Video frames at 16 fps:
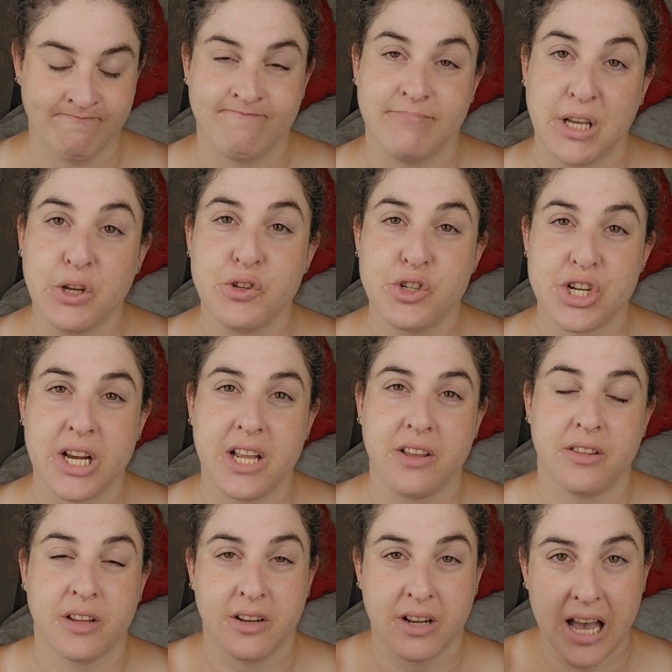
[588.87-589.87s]
Usually
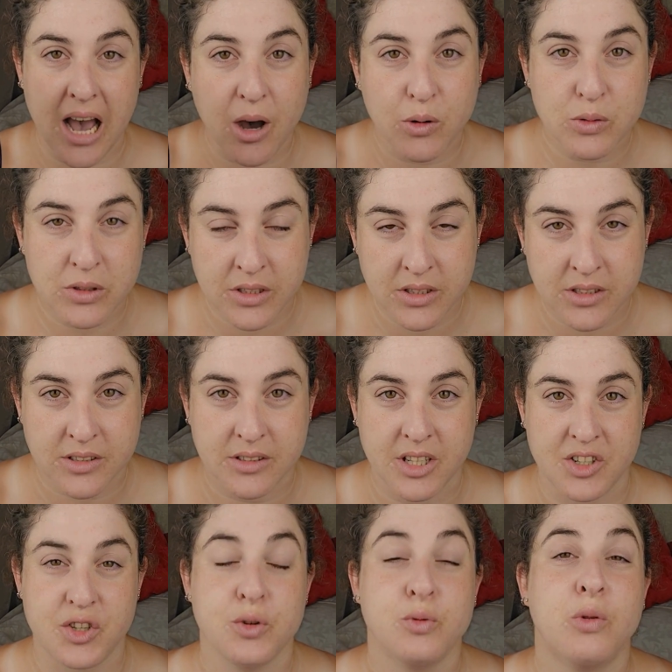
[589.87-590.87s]
the noun
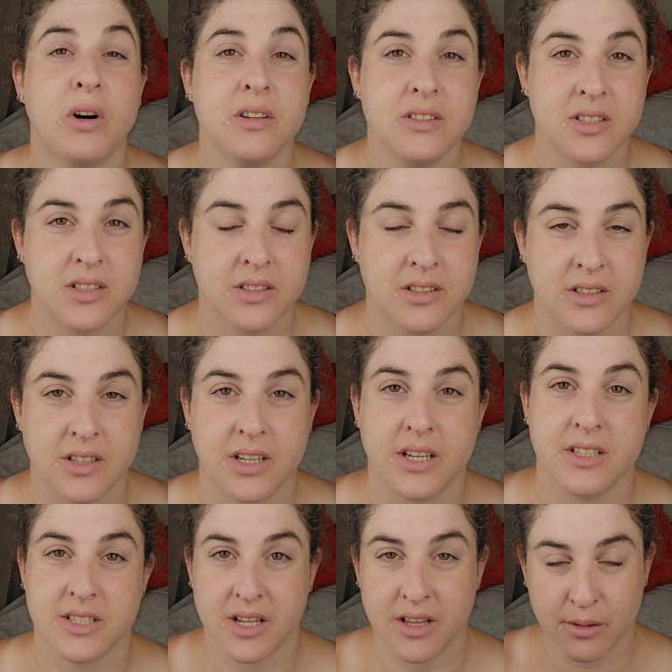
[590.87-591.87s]
that you want
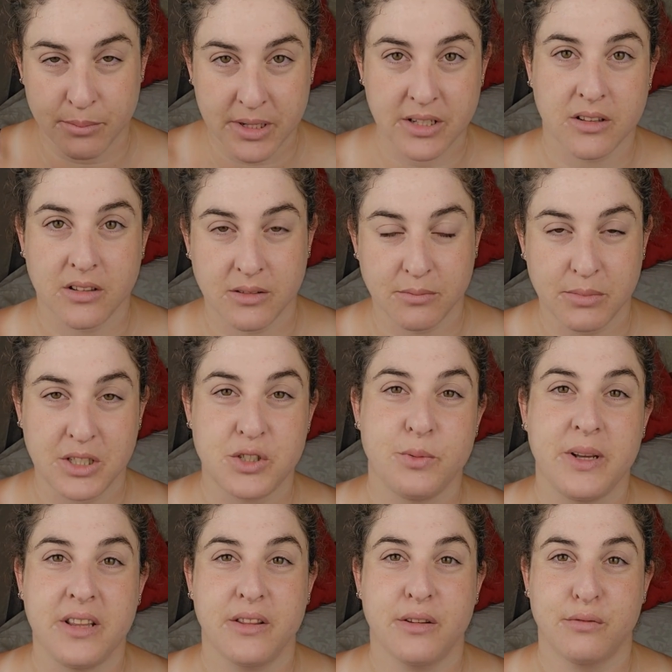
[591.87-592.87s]
is in the middle
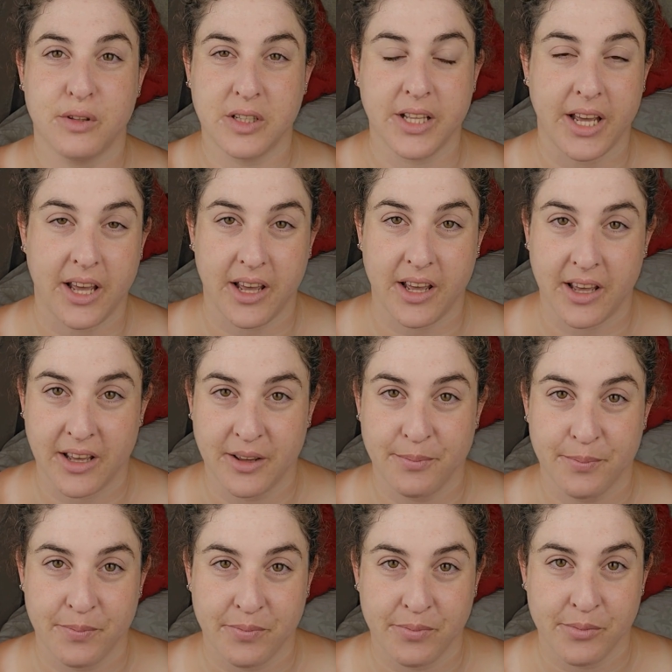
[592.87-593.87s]
between the wil hê.
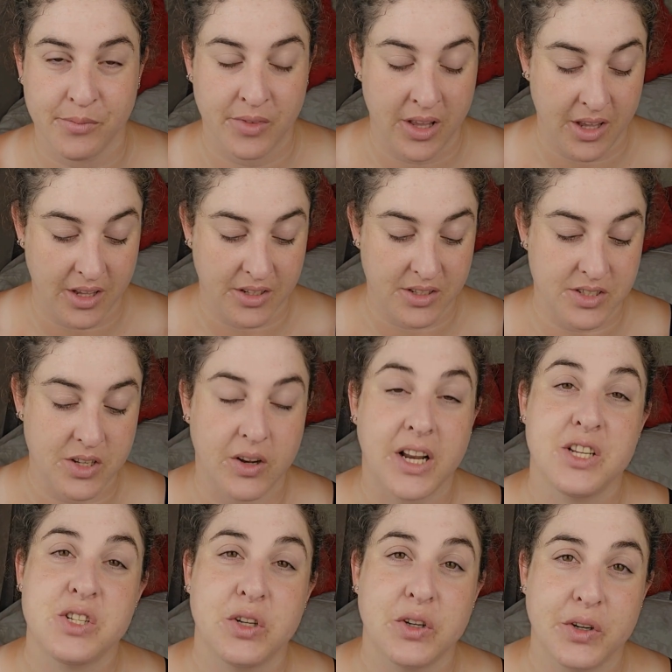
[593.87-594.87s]
So
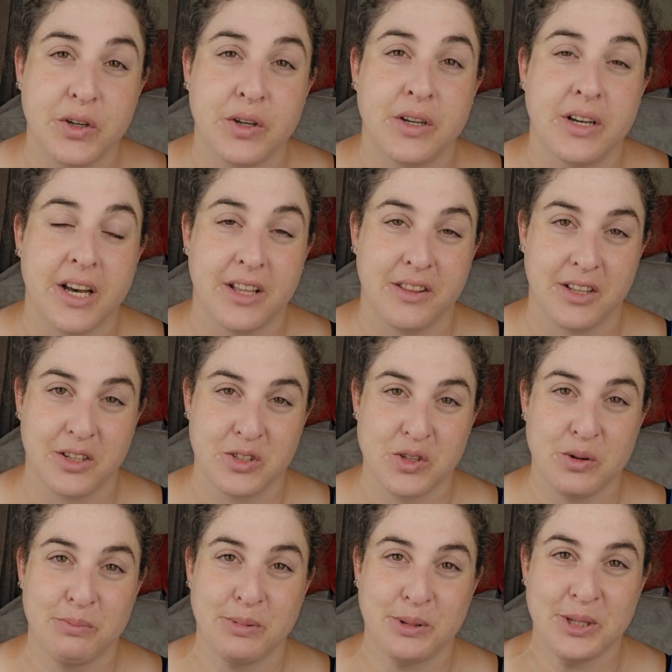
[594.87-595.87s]
let's look at the
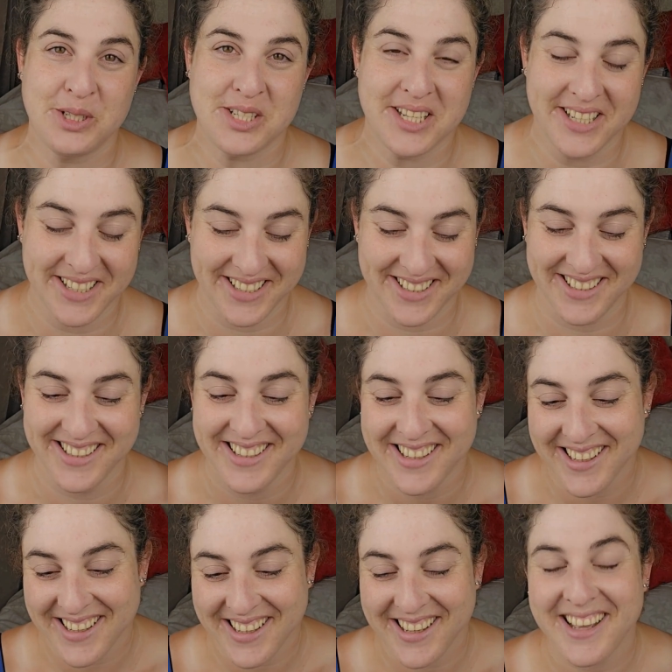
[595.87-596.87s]
examples.
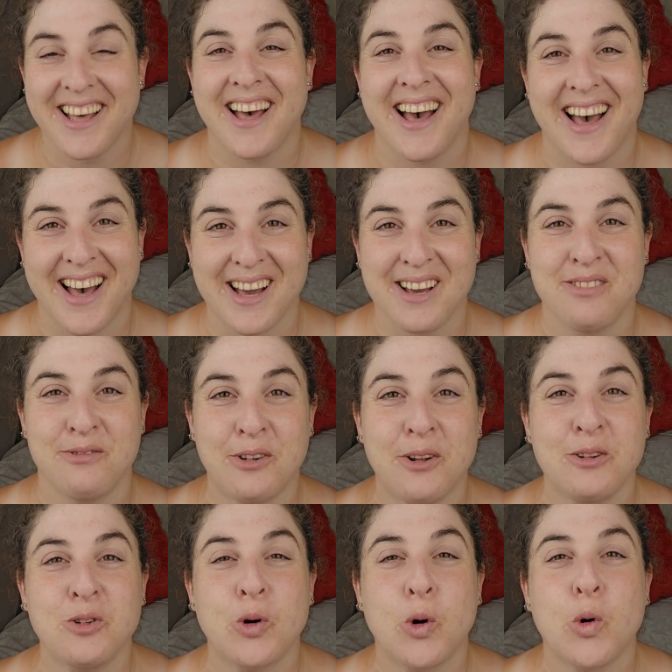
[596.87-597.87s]
Ek
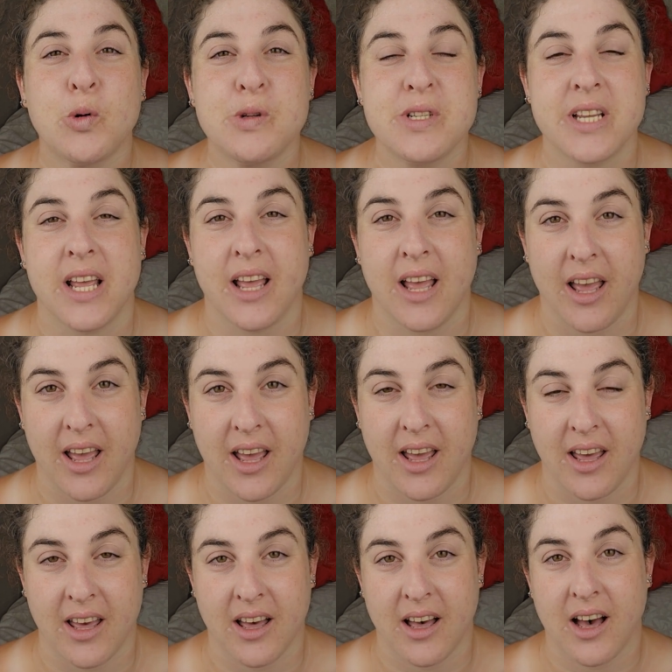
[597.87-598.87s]
wil kos
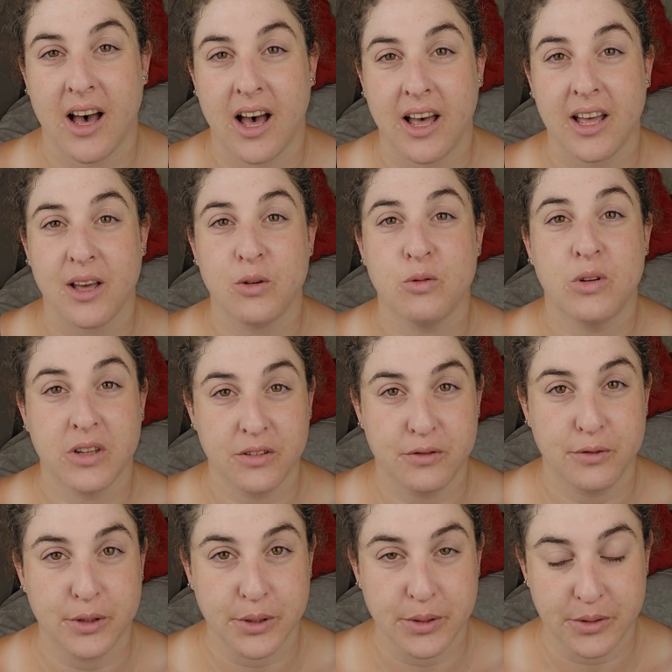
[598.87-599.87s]
hê. I want
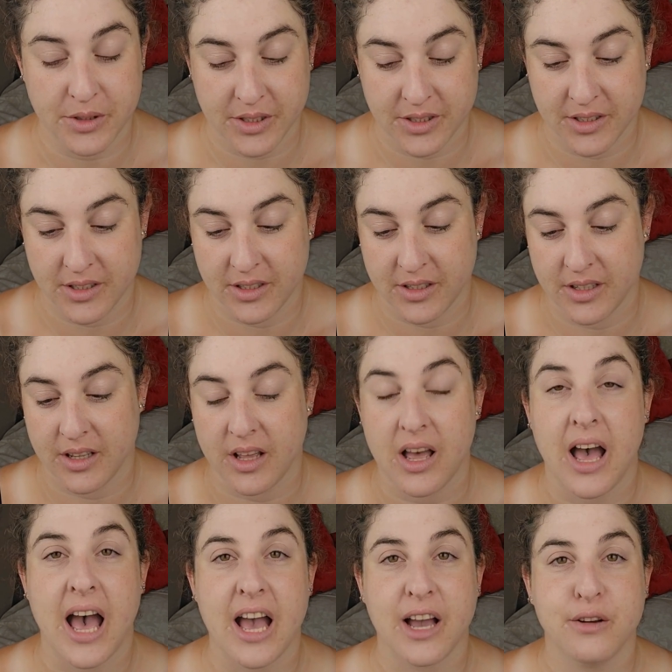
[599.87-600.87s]
food.
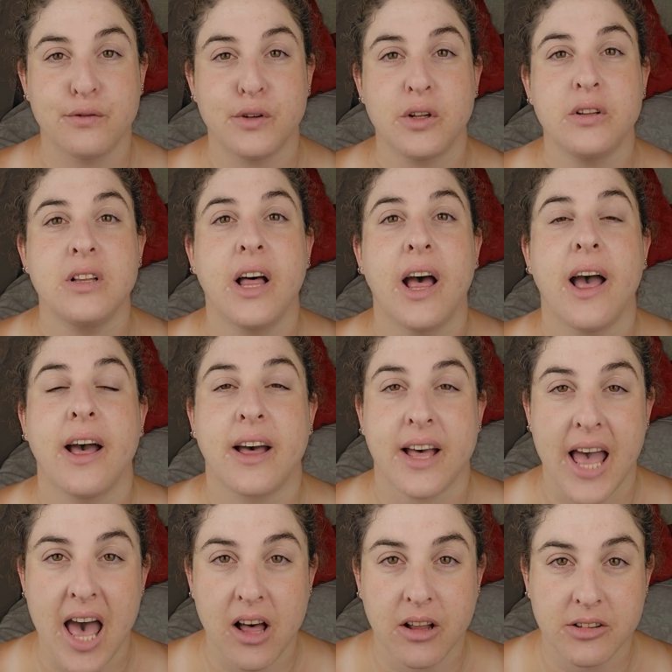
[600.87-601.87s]
Ek wil
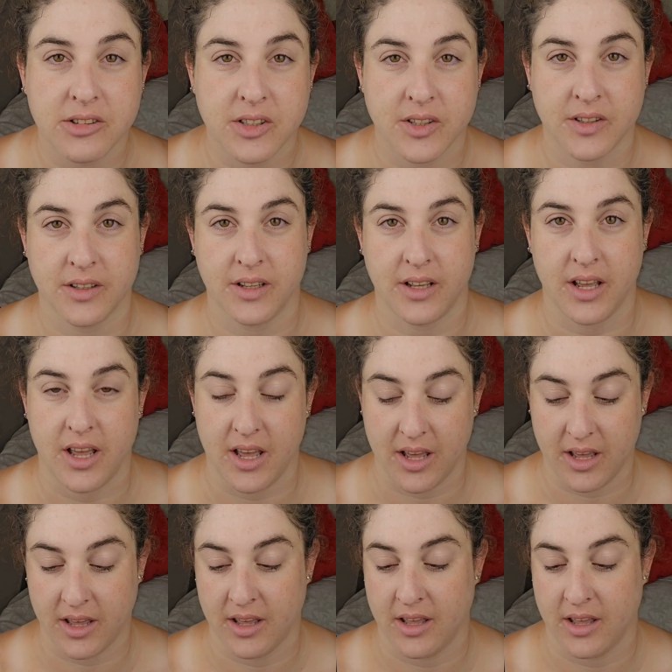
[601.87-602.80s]
geld hê.